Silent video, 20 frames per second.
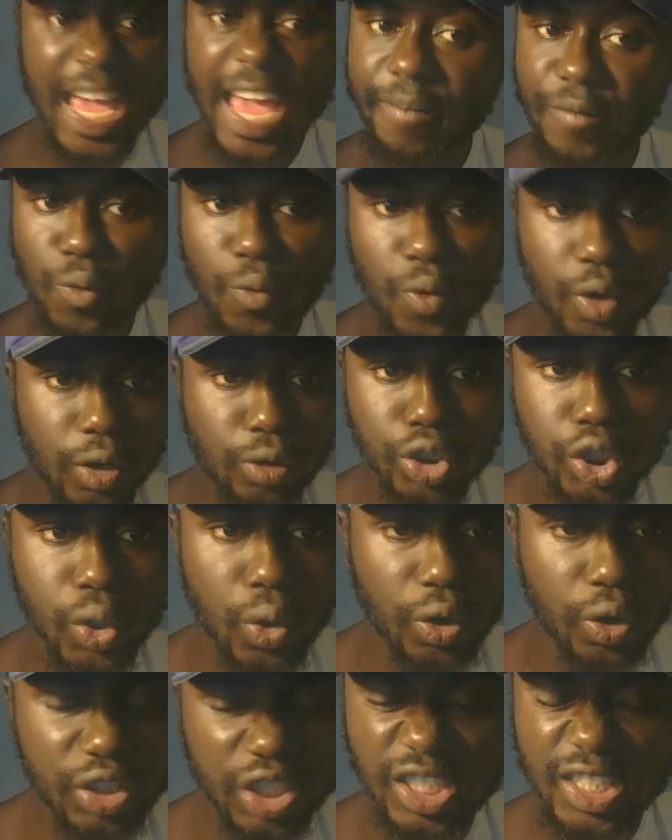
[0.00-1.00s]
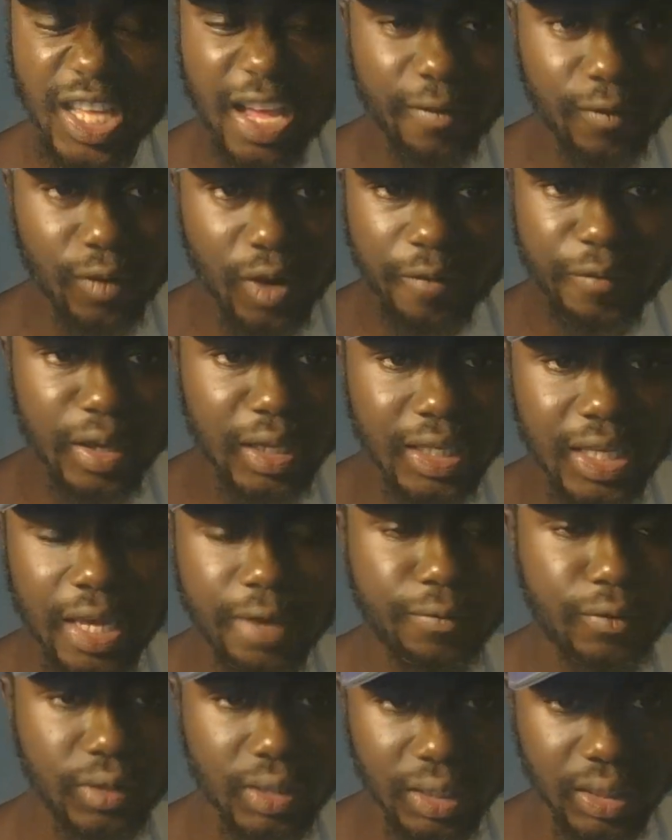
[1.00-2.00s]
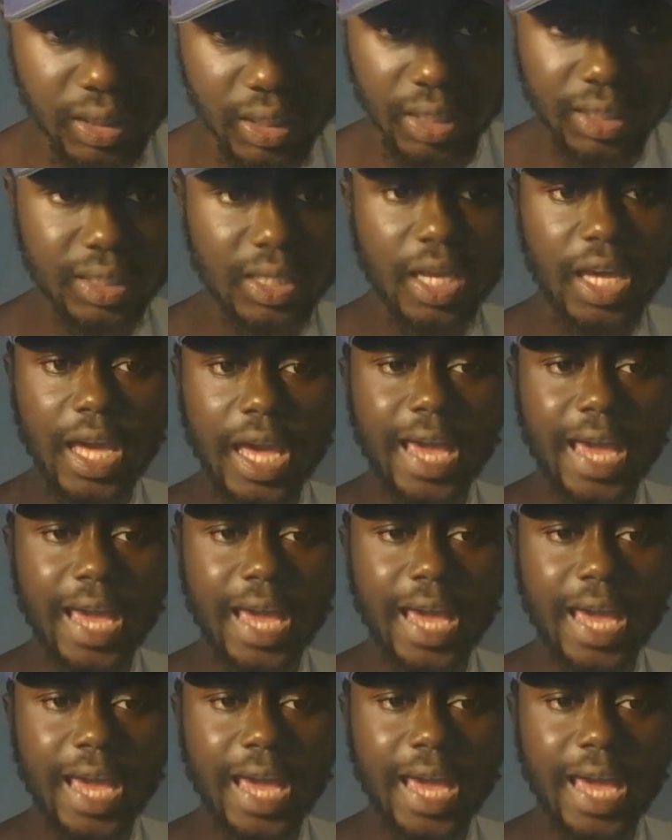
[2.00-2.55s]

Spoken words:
Every one of those coaching staff love and care for these kids.